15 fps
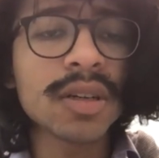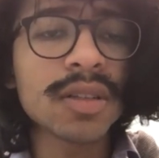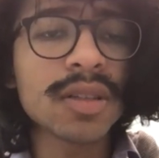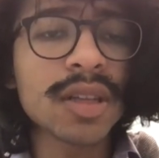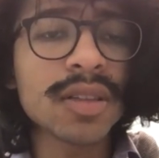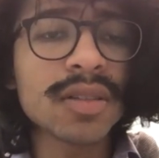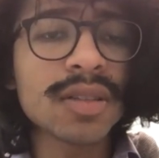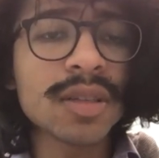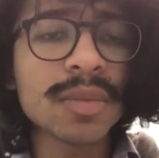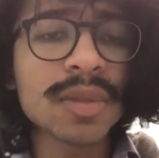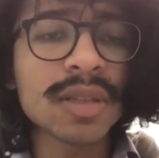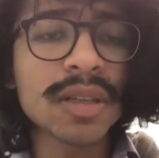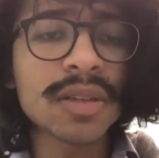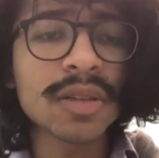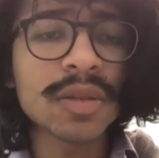It seems
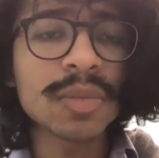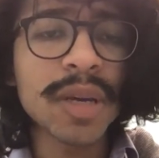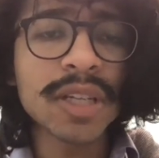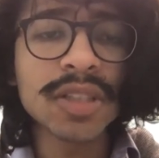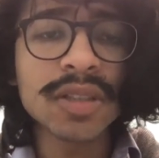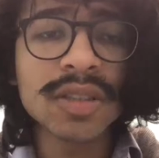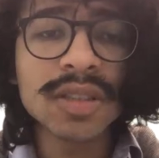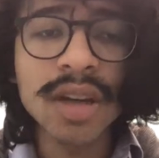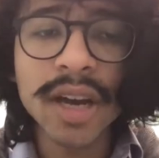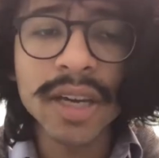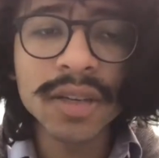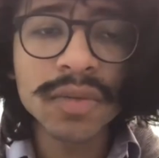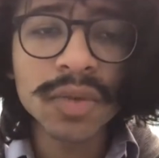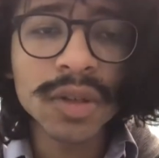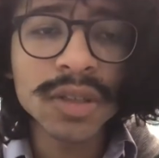like there's patients
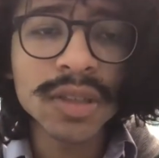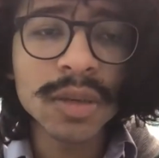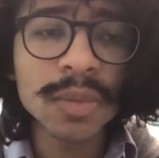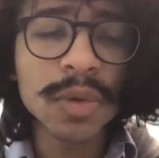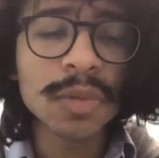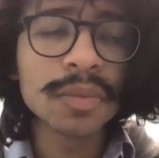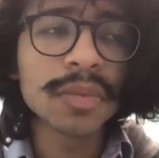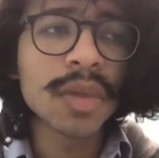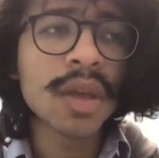dying, for example.